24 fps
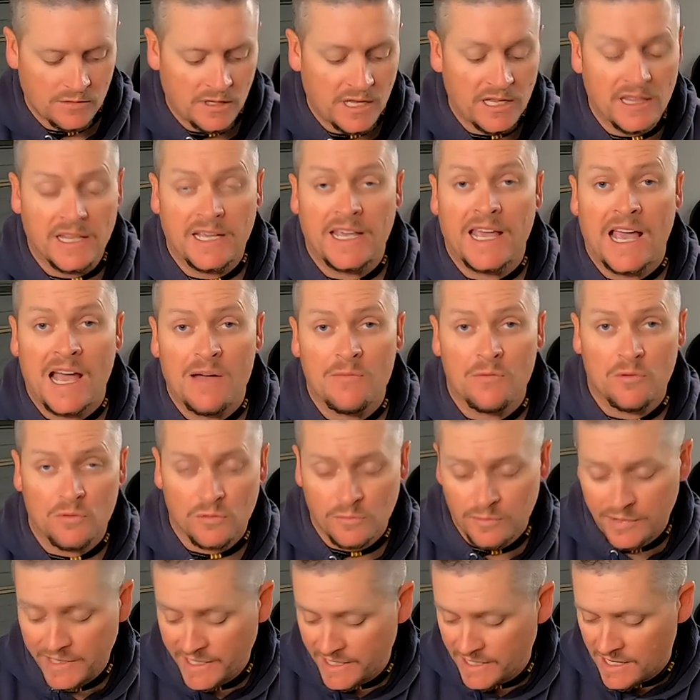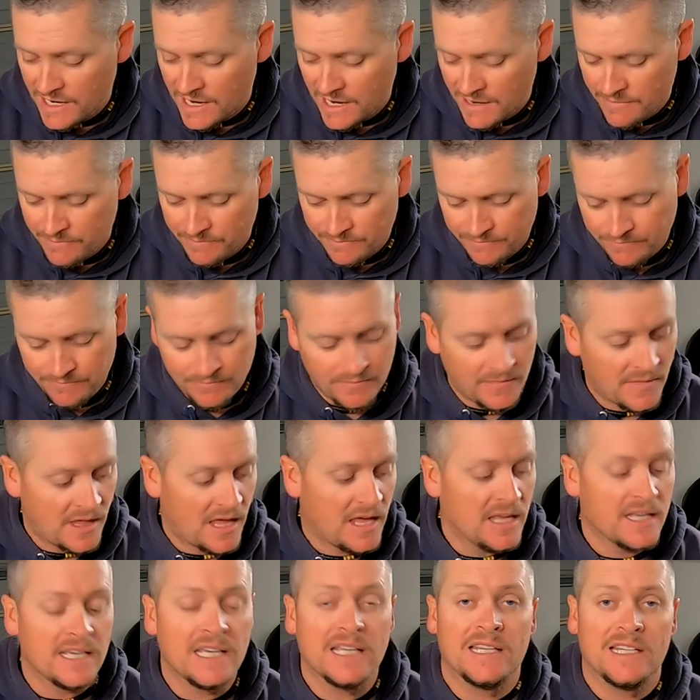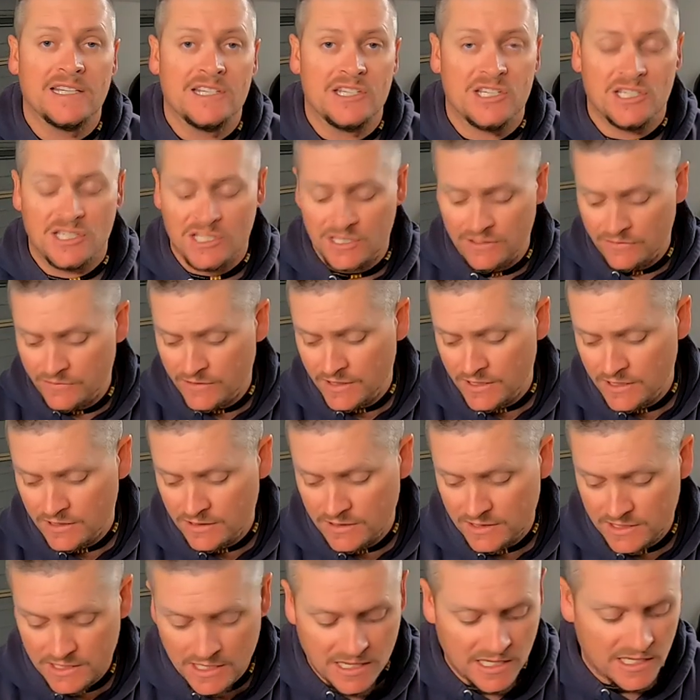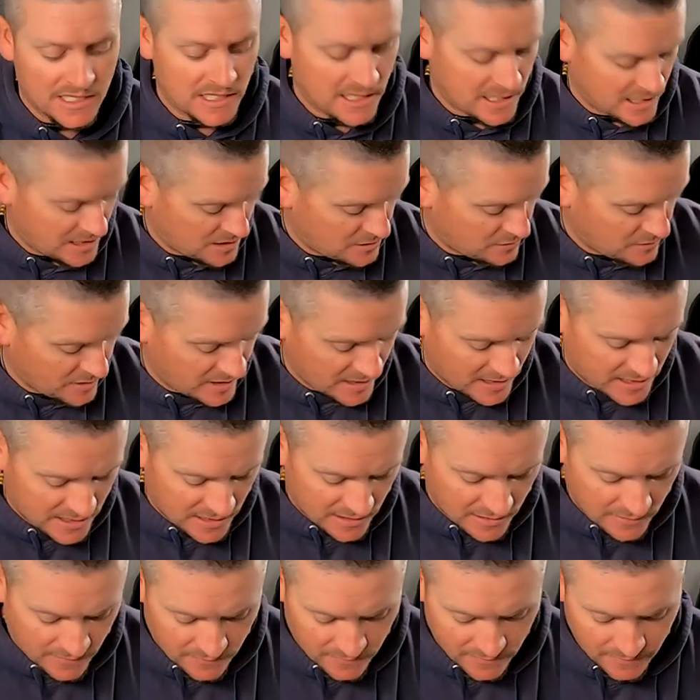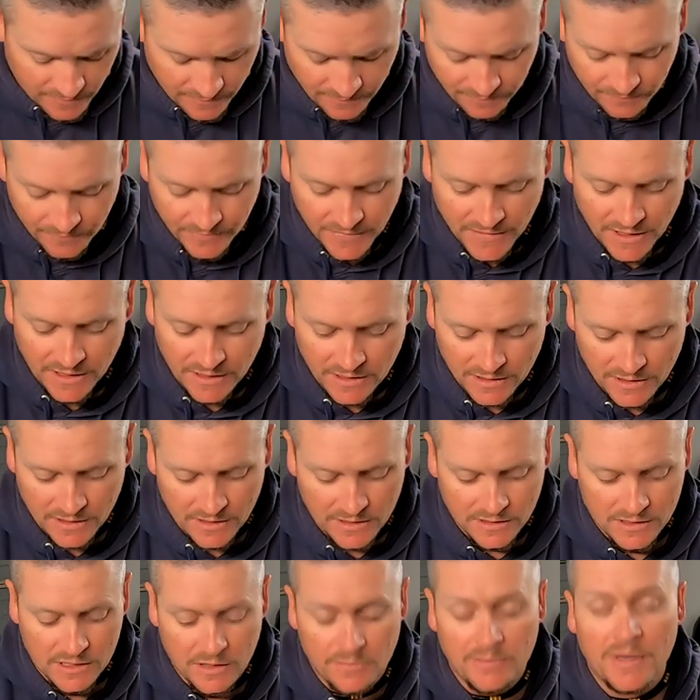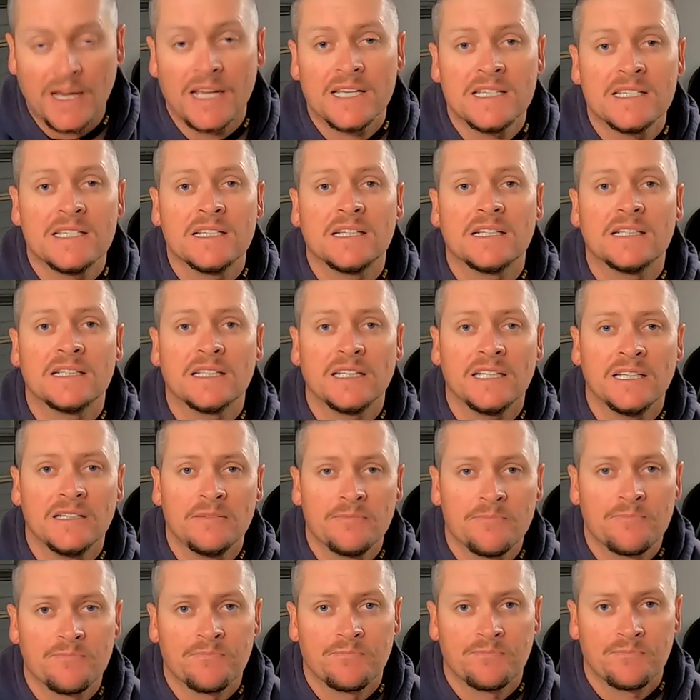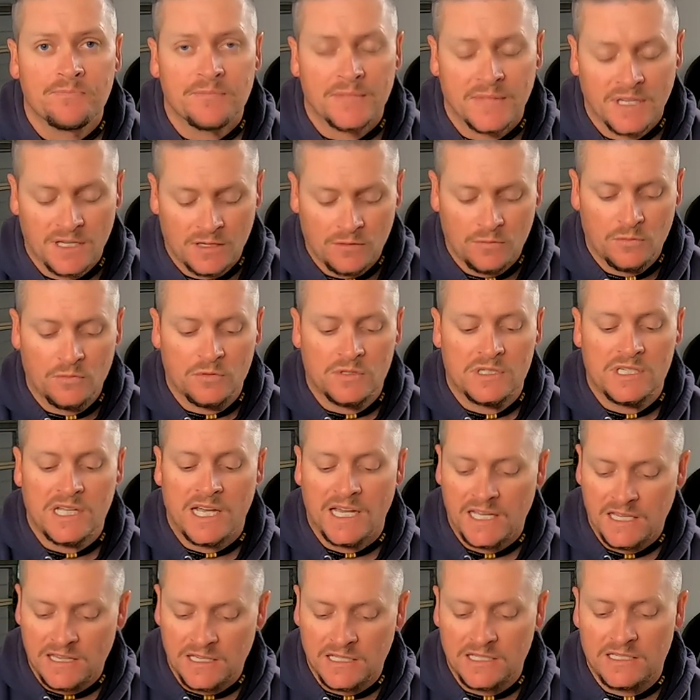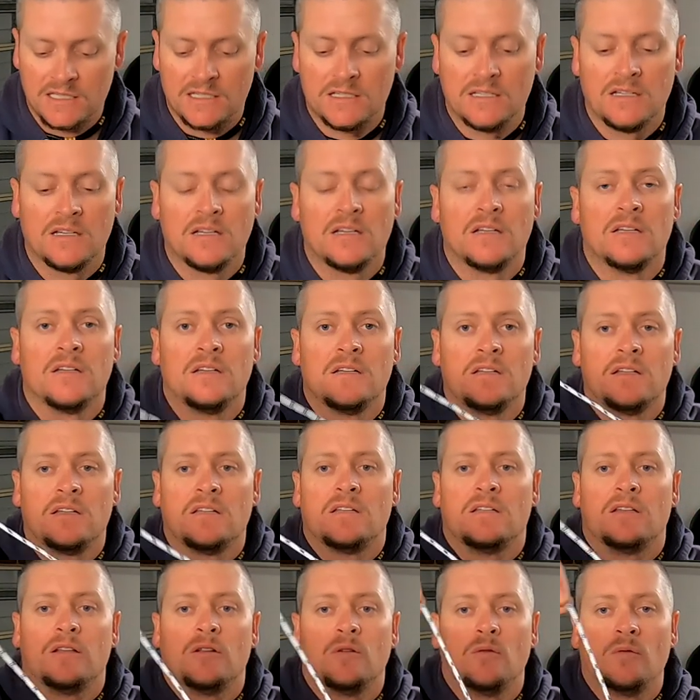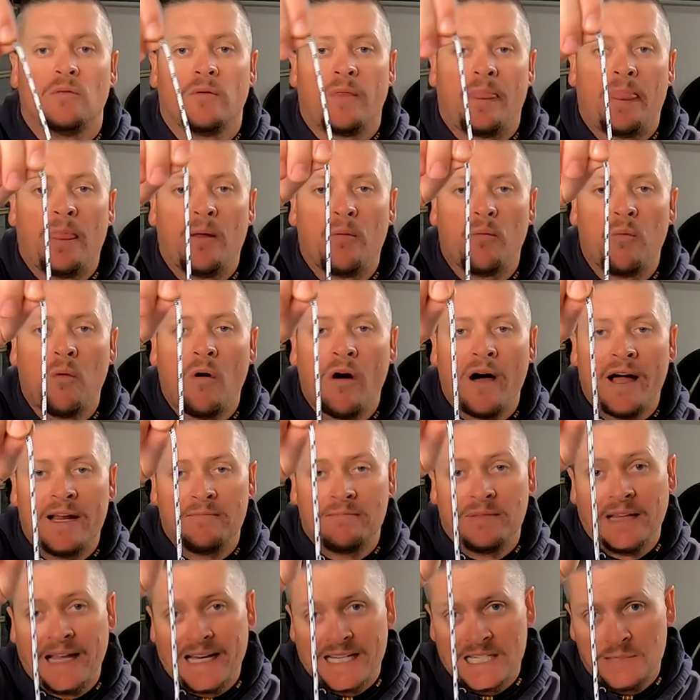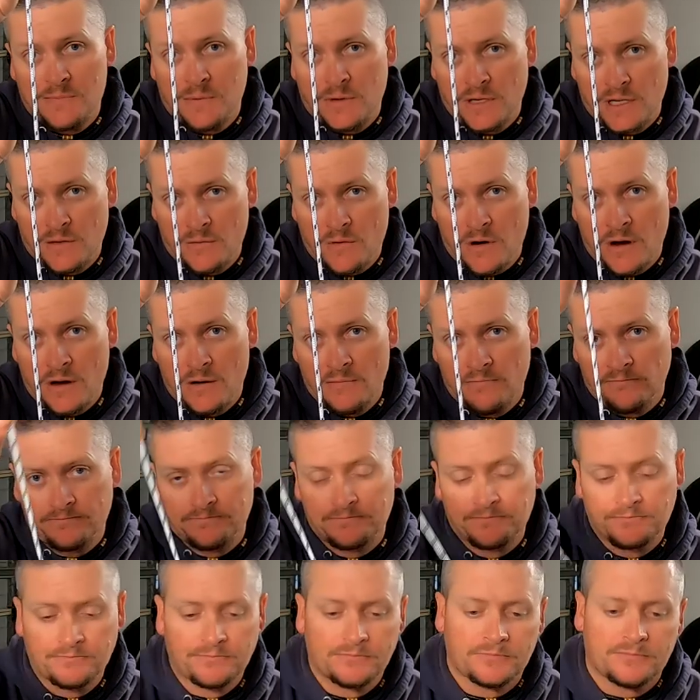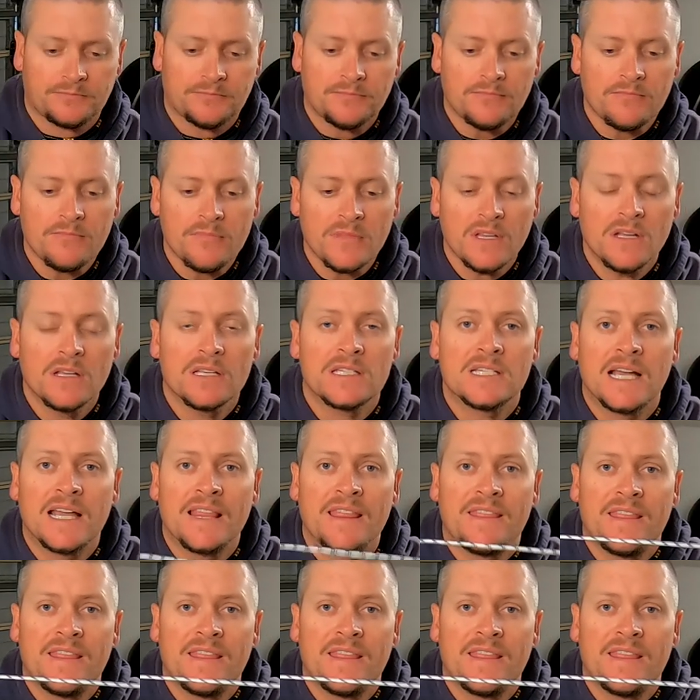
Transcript: and the camera will pick it up and get the gist of it, so then you can do it yourself. So basically we'll say this, the white and black spotty rope, say